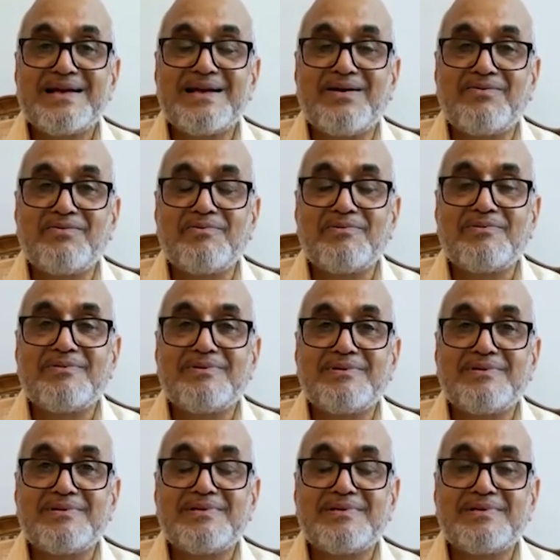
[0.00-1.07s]
Now,
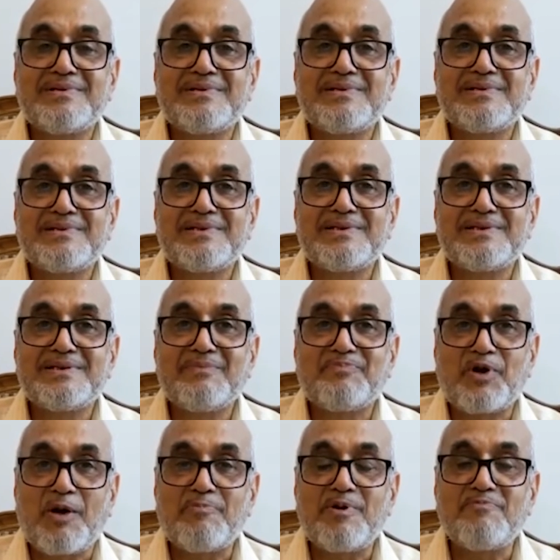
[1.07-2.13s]
the
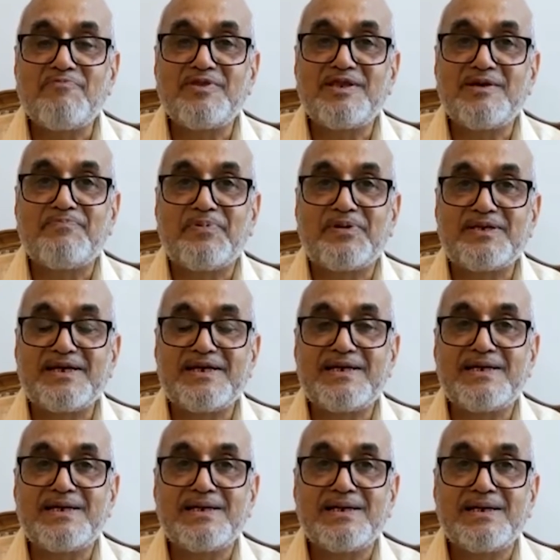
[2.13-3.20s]
problem with the
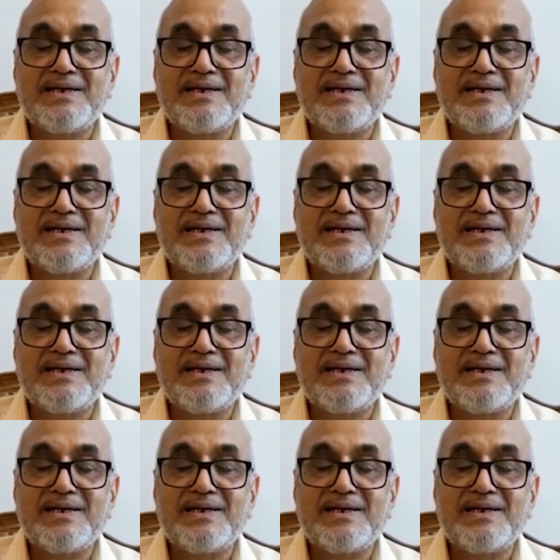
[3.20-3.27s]
present